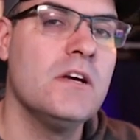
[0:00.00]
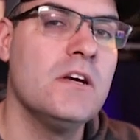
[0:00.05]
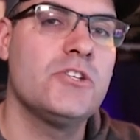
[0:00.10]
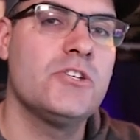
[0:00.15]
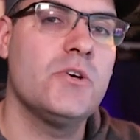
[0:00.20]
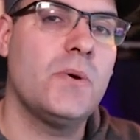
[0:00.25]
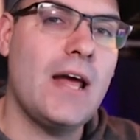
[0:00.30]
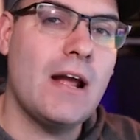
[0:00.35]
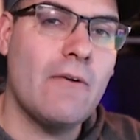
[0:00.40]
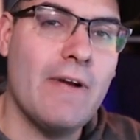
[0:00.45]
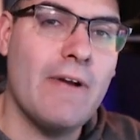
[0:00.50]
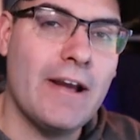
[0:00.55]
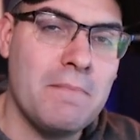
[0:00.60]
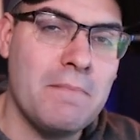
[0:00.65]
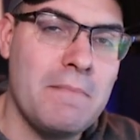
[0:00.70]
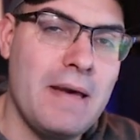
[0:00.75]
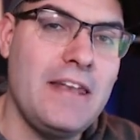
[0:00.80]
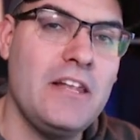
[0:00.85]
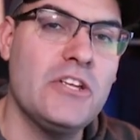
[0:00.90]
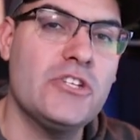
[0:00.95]
So what I
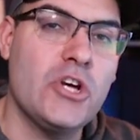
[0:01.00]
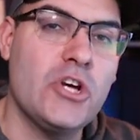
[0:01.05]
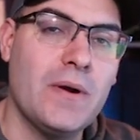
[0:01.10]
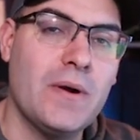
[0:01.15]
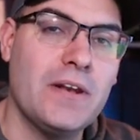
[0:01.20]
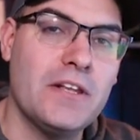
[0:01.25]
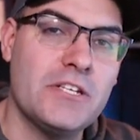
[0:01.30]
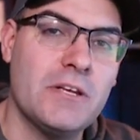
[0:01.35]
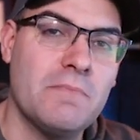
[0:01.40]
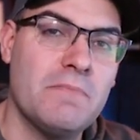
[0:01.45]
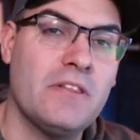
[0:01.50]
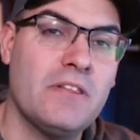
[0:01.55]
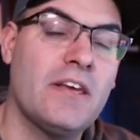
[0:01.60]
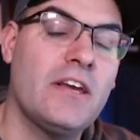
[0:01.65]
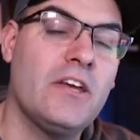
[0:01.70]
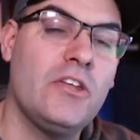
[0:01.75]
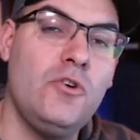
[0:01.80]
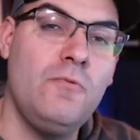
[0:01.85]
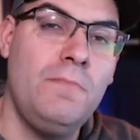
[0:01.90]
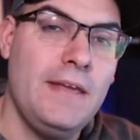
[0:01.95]
recommend is going to something
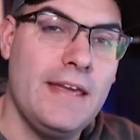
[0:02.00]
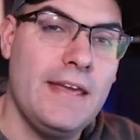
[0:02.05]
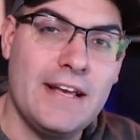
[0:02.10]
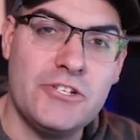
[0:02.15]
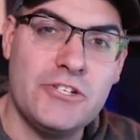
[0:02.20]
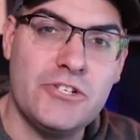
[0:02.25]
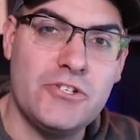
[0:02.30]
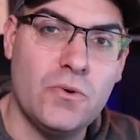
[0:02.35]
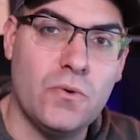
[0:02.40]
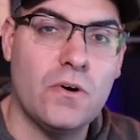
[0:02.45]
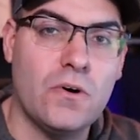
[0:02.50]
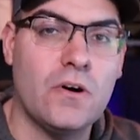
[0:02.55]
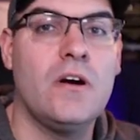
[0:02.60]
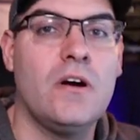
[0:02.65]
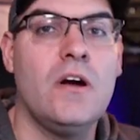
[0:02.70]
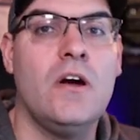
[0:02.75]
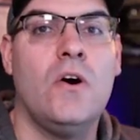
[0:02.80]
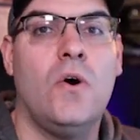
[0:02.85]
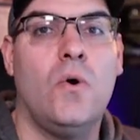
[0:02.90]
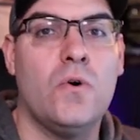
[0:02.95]
like a UPS store
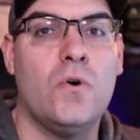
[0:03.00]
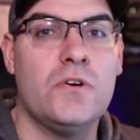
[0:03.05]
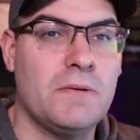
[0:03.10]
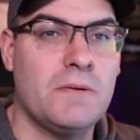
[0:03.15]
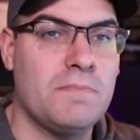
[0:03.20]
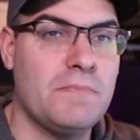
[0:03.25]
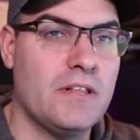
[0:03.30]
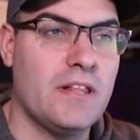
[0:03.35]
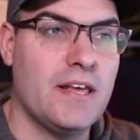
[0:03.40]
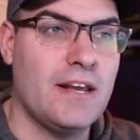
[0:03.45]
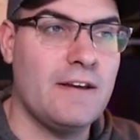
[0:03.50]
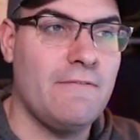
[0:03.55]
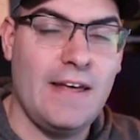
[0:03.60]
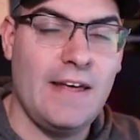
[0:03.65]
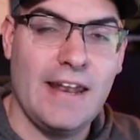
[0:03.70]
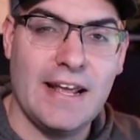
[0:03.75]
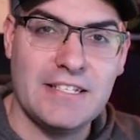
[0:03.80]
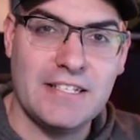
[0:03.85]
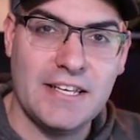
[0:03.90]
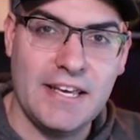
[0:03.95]
or something like a
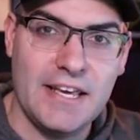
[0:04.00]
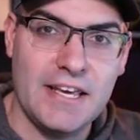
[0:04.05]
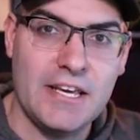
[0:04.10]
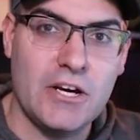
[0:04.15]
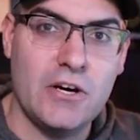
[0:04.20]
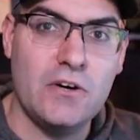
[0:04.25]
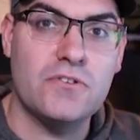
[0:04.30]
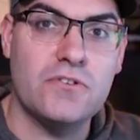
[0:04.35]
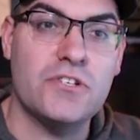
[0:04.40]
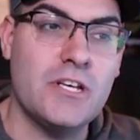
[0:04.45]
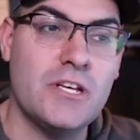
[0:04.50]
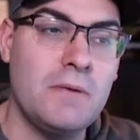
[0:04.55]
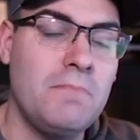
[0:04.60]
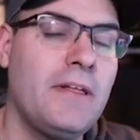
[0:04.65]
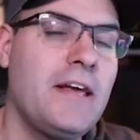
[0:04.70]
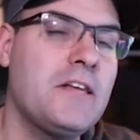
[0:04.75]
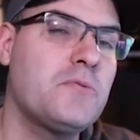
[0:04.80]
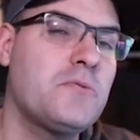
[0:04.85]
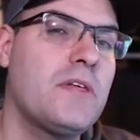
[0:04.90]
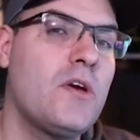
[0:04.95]
FedEx Kinko's or some
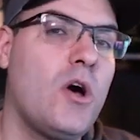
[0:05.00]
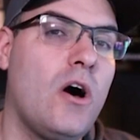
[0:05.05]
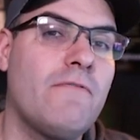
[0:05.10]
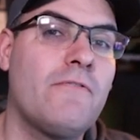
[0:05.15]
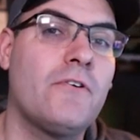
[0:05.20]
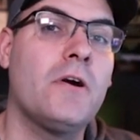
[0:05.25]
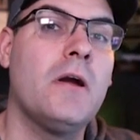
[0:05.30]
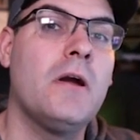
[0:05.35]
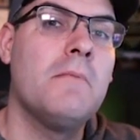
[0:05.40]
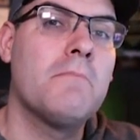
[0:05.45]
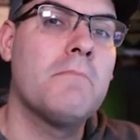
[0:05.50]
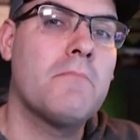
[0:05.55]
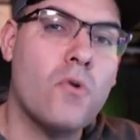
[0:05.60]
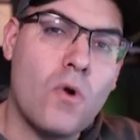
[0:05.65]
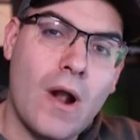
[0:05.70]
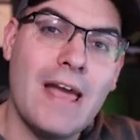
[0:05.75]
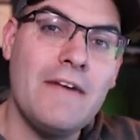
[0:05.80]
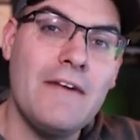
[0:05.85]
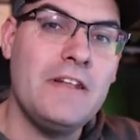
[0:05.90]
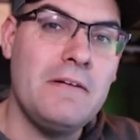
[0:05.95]
place where they offer
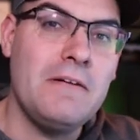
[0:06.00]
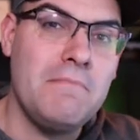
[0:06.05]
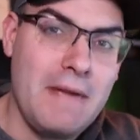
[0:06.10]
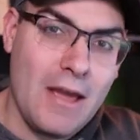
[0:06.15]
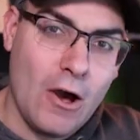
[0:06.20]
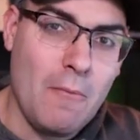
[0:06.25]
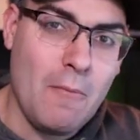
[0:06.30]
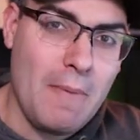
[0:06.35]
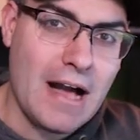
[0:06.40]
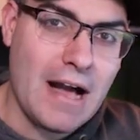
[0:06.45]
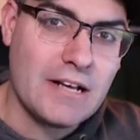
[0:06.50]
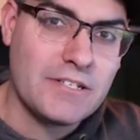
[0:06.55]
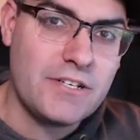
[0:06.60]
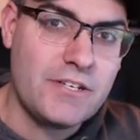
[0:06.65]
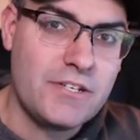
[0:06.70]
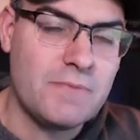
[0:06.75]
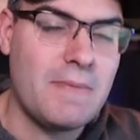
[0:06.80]
private mailboxes.